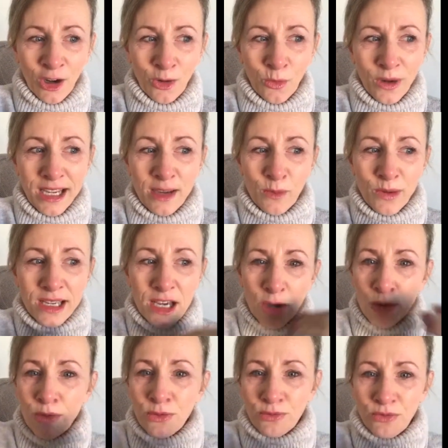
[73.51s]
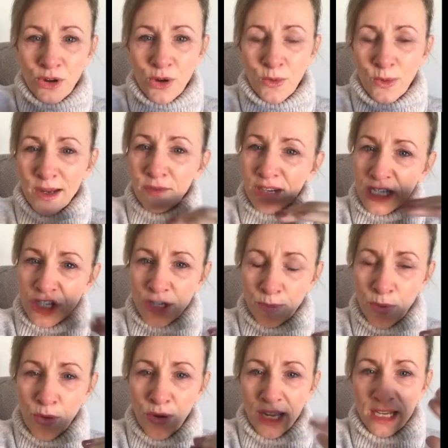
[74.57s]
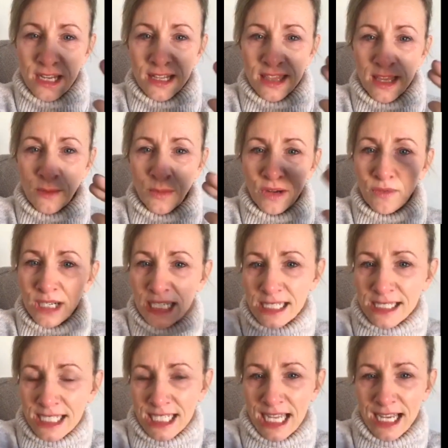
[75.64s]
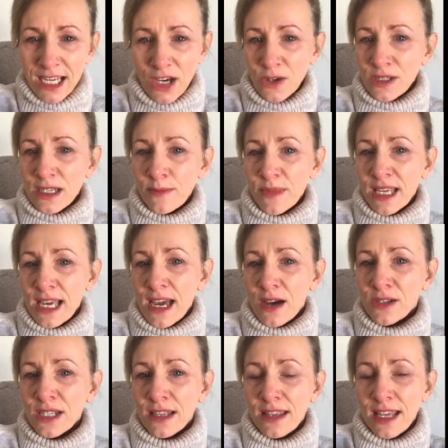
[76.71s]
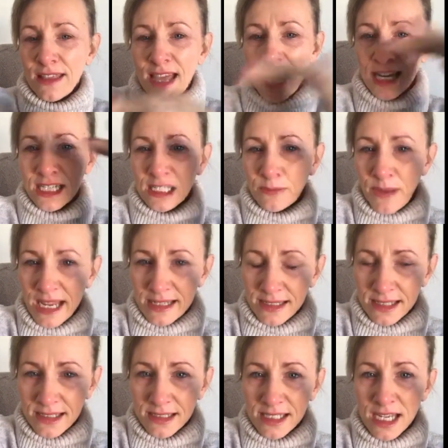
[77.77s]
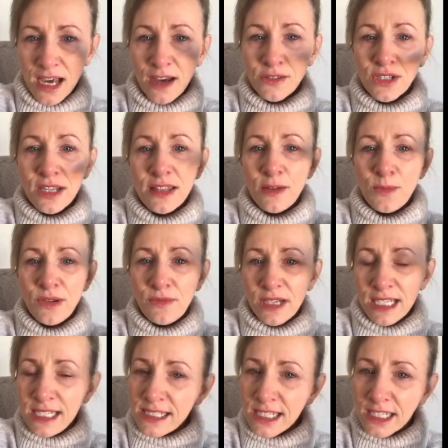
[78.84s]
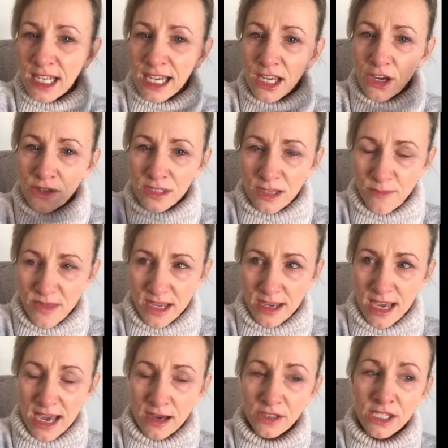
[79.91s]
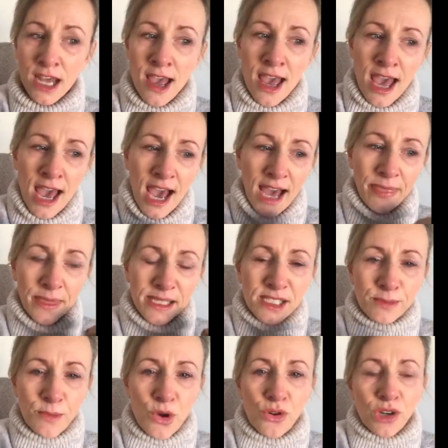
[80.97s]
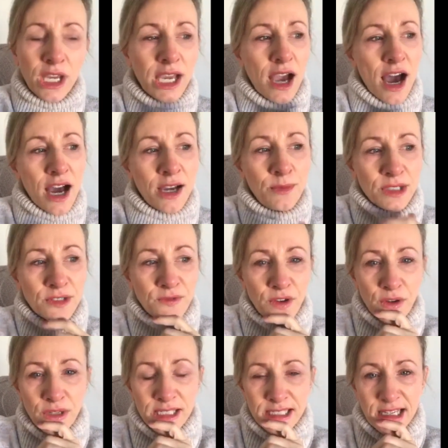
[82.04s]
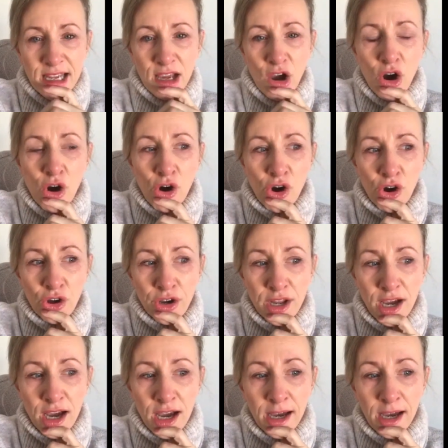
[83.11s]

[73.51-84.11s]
we go through and we reach a point and then we release and let go something else, and then that expands ourselves, and then we release and let go something else. And this morning I was focusing on